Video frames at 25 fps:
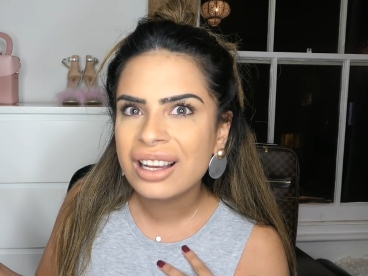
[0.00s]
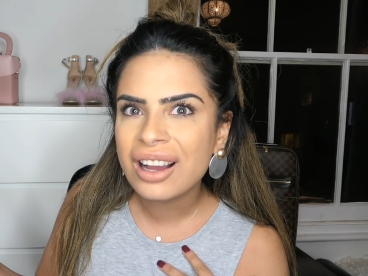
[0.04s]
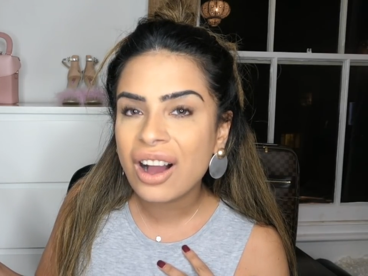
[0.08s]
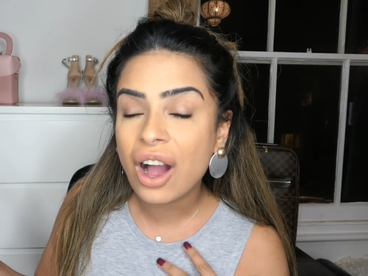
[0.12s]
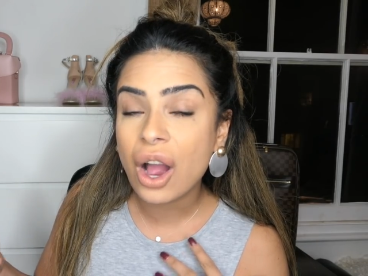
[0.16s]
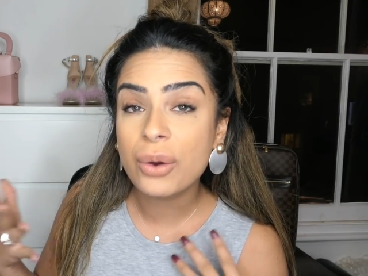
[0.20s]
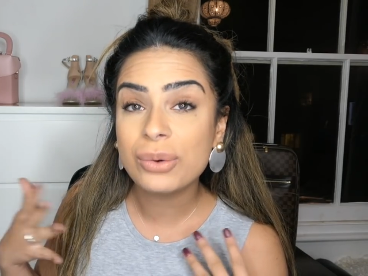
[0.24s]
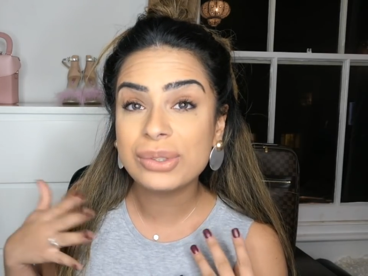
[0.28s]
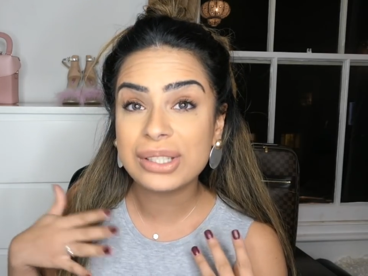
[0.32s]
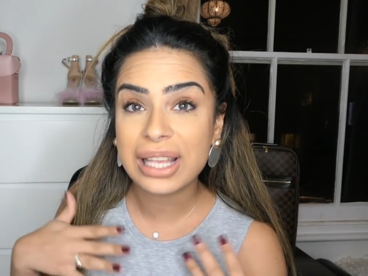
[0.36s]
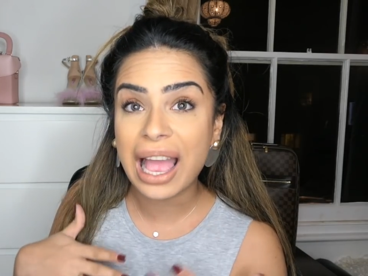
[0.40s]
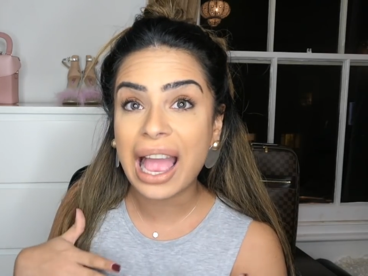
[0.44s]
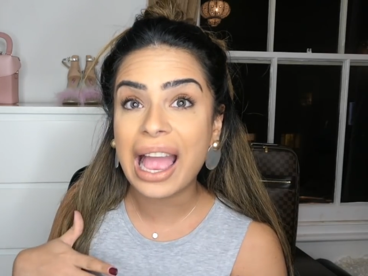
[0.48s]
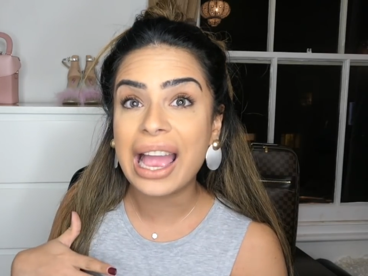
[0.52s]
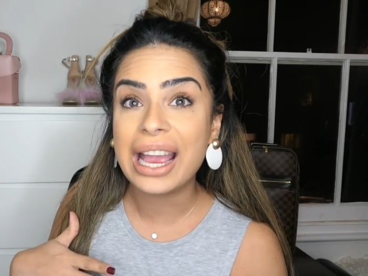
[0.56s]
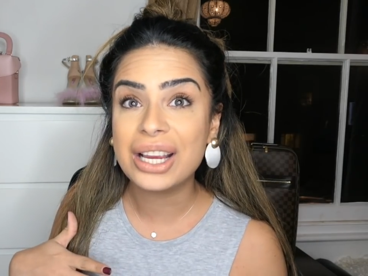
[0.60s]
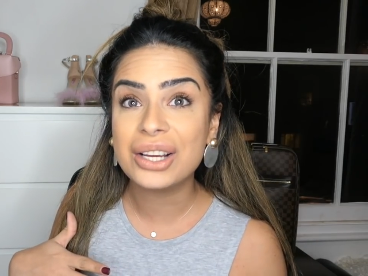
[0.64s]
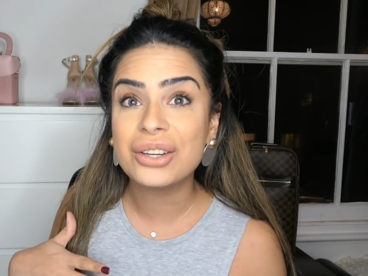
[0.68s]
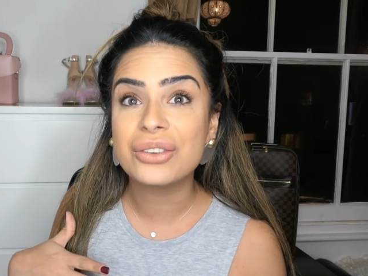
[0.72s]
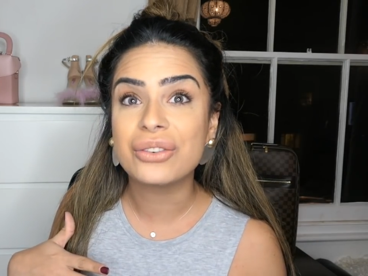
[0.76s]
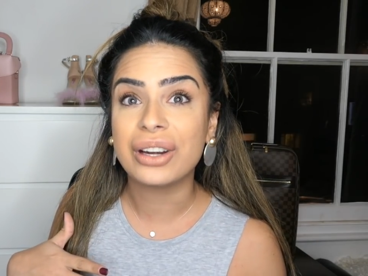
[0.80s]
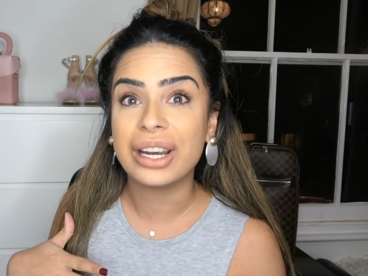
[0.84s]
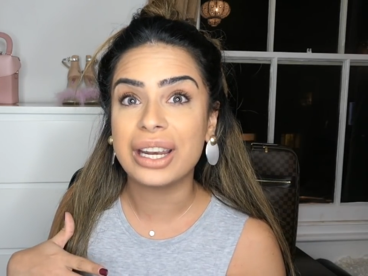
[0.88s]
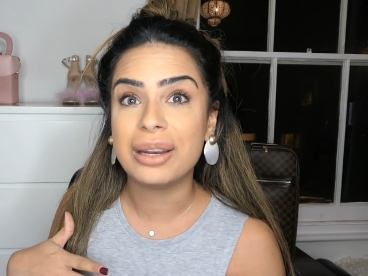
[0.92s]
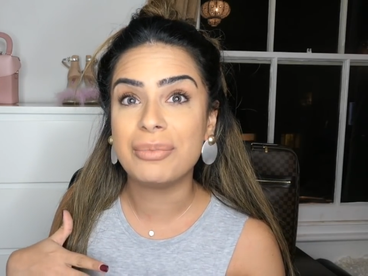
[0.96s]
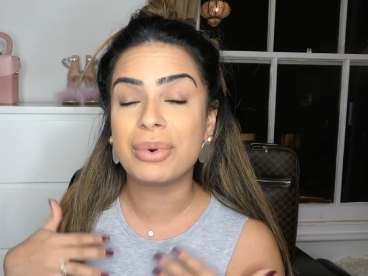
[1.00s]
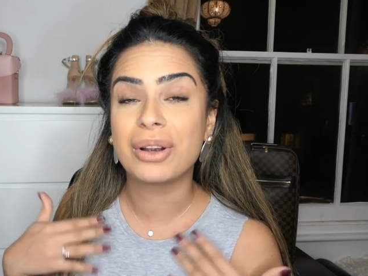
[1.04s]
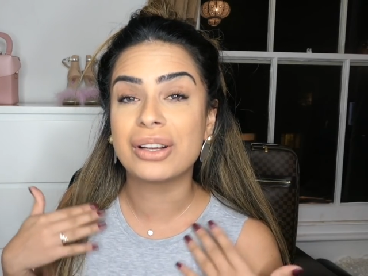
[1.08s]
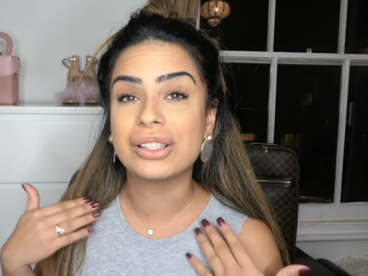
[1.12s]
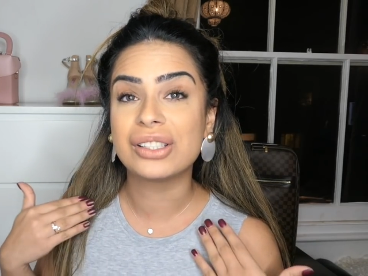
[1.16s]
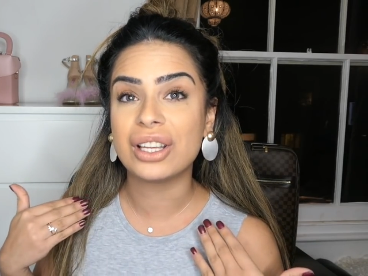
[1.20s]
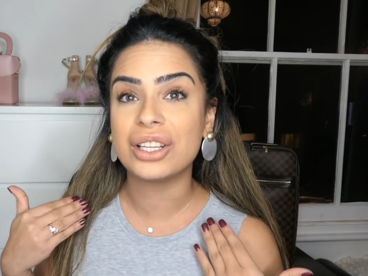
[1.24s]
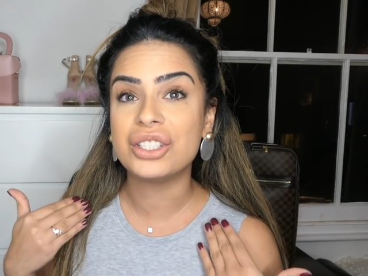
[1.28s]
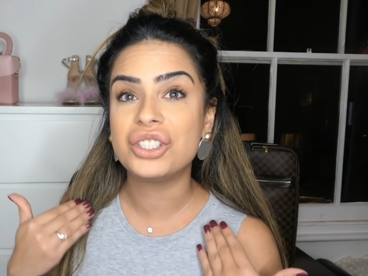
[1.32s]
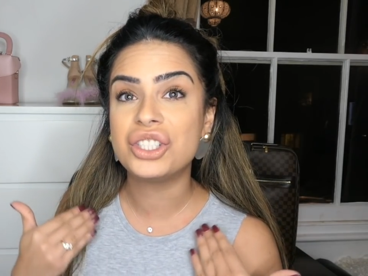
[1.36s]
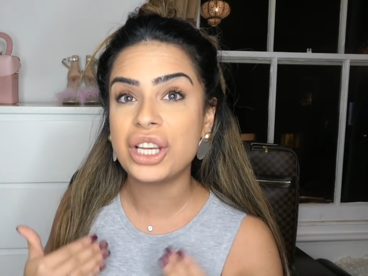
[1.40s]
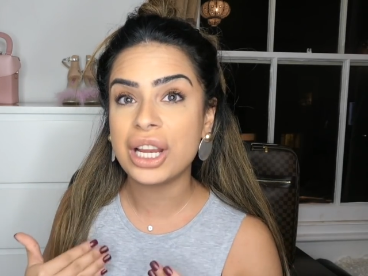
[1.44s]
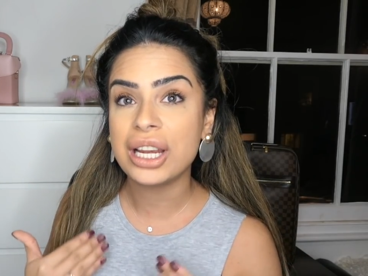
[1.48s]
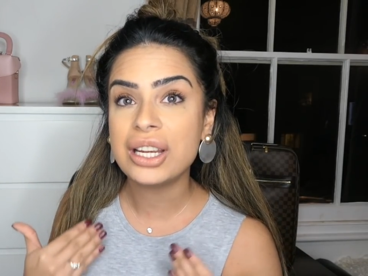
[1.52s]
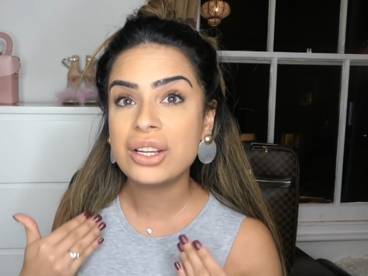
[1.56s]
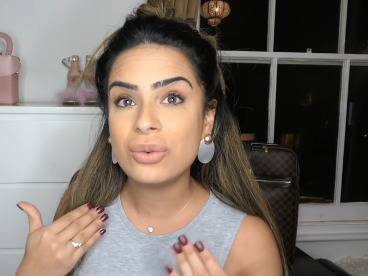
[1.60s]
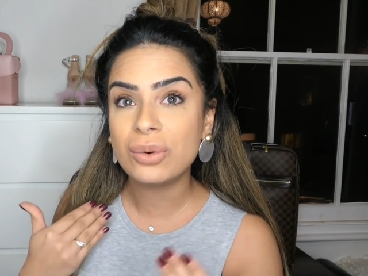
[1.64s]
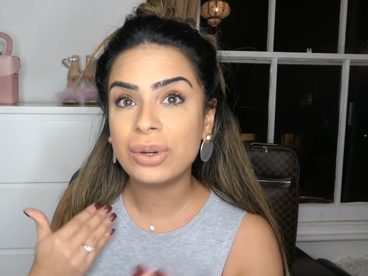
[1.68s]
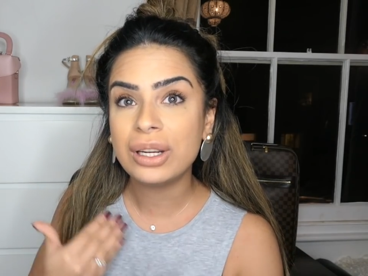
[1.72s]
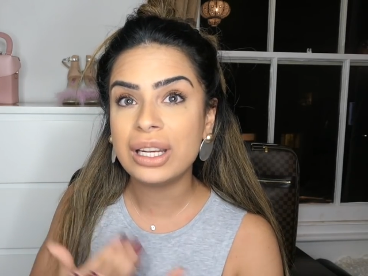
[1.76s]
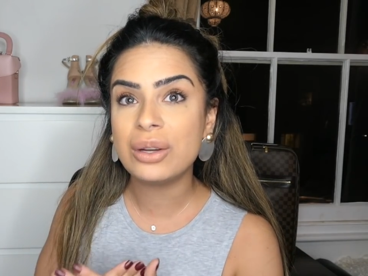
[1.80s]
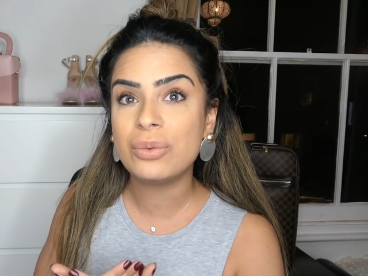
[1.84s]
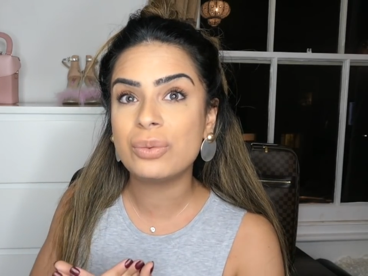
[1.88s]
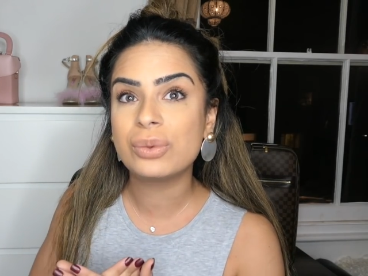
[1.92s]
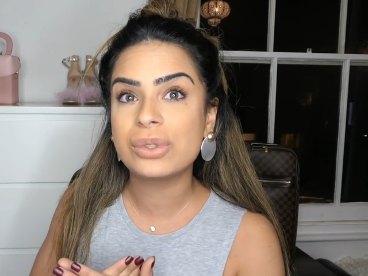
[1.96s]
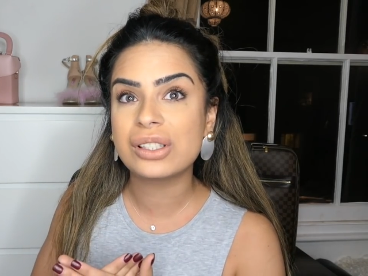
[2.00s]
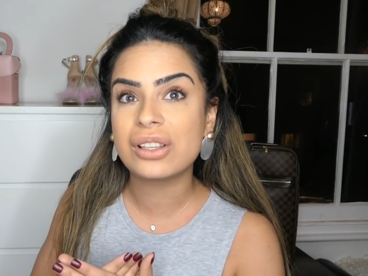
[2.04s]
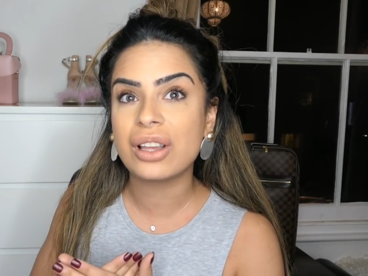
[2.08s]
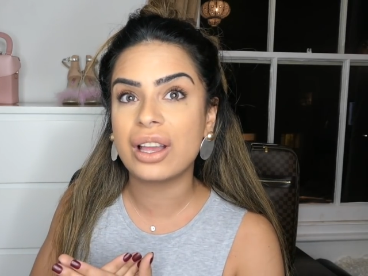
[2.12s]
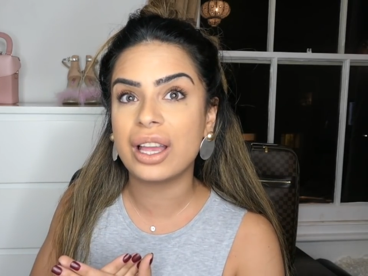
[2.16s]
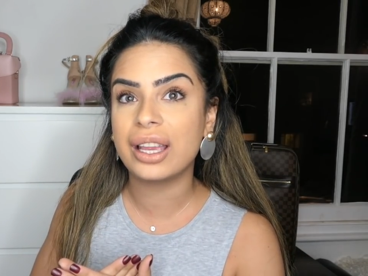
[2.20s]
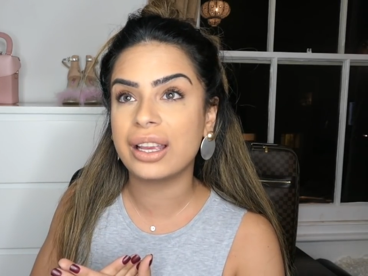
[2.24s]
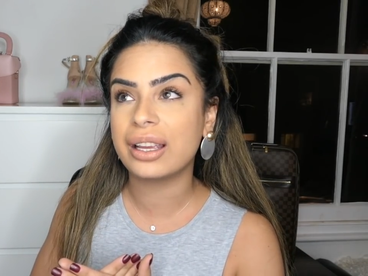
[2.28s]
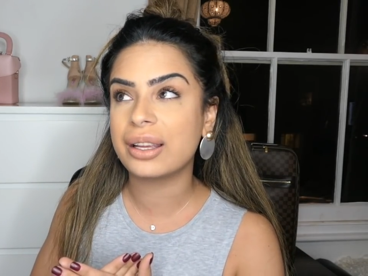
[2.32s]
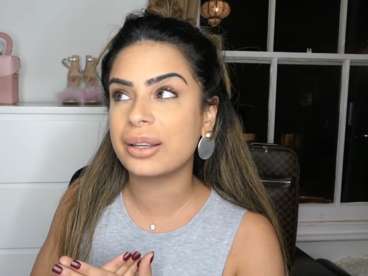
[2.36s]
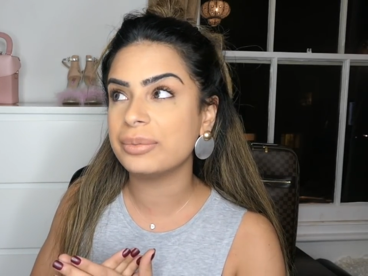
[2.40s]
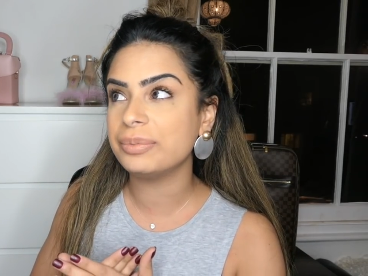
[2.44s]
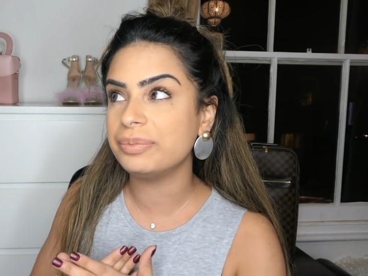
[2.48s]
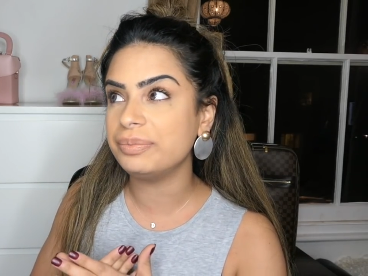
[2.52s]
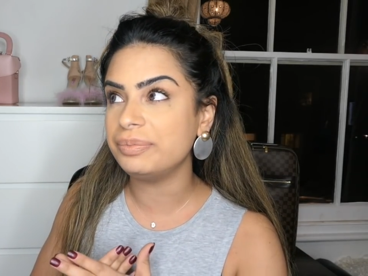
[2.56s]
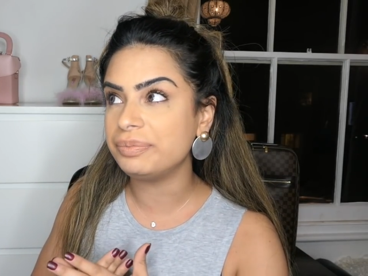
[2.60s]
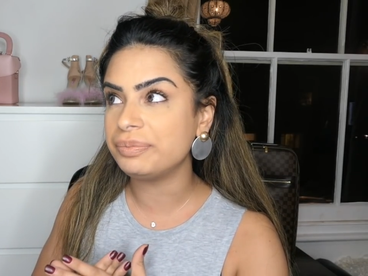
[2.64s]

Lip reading: I was angry because I genuinely was like,